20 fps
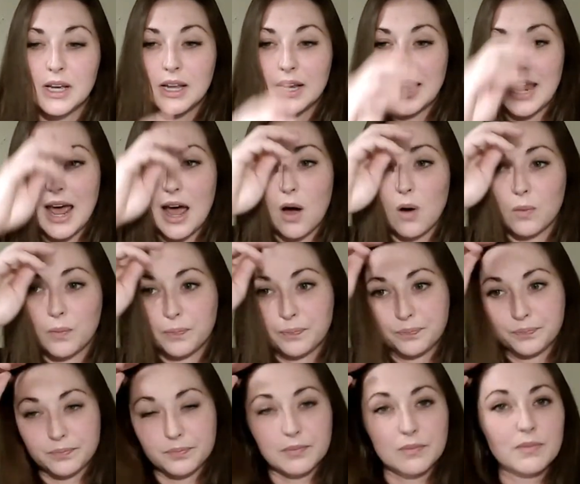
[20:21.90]
Now,
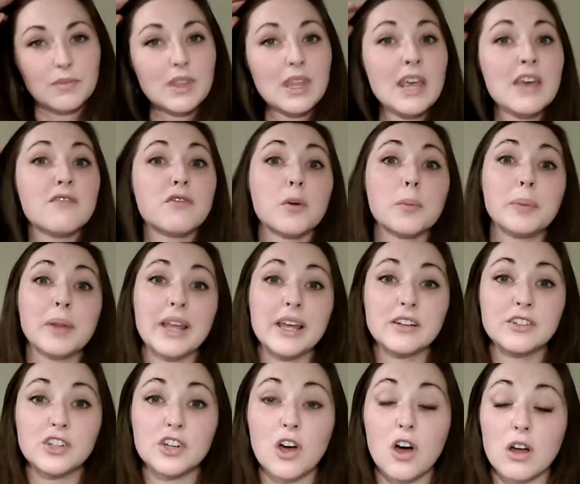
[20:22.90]
if we're
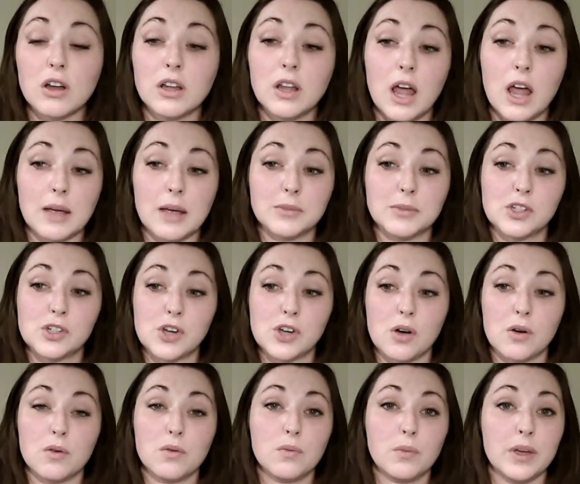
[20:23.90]
planting on
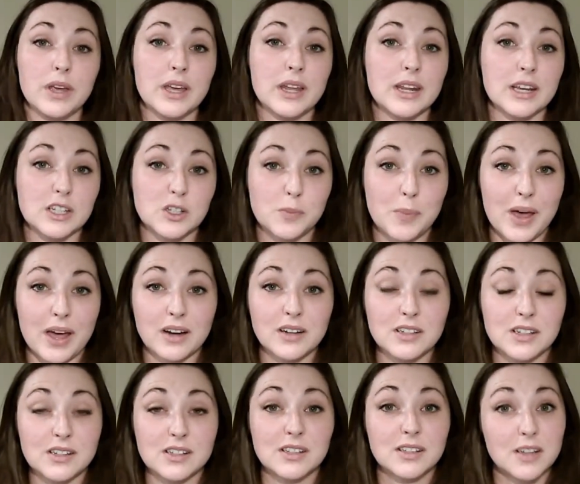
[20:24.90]
limestone, we can
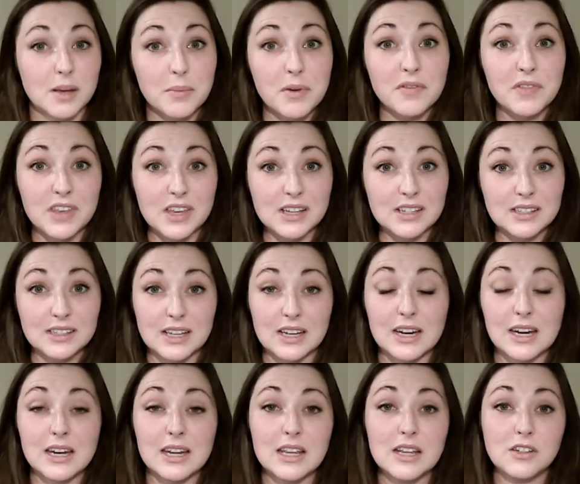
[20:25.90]
expect some of the
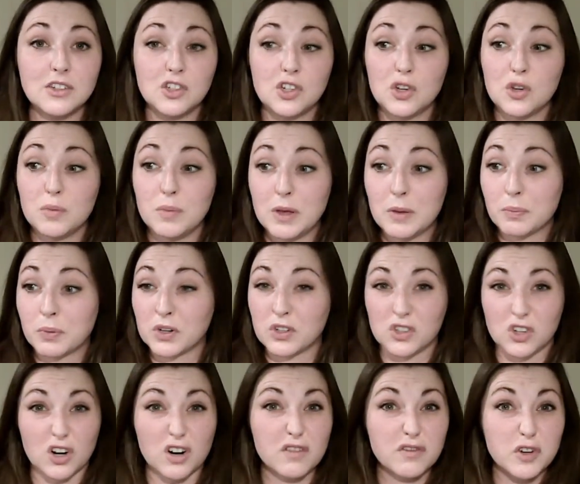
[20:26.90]
acidity to be
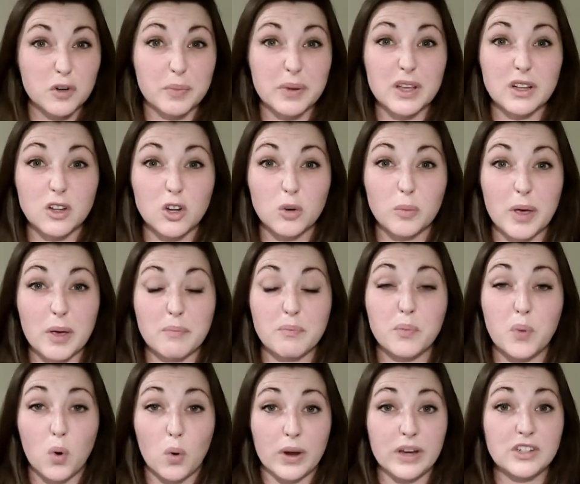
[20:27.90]
preserved or be a little bit
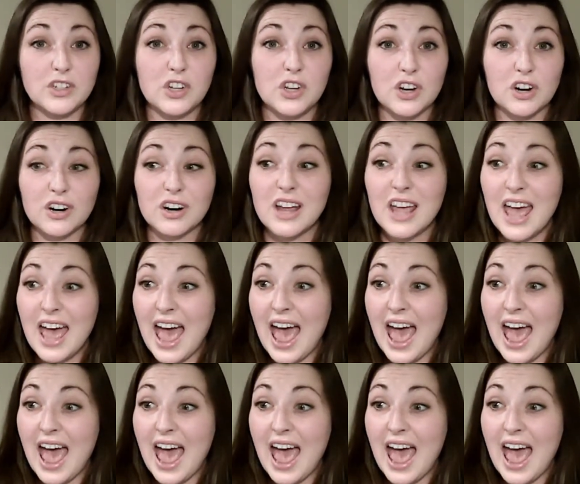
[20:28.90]
pointier.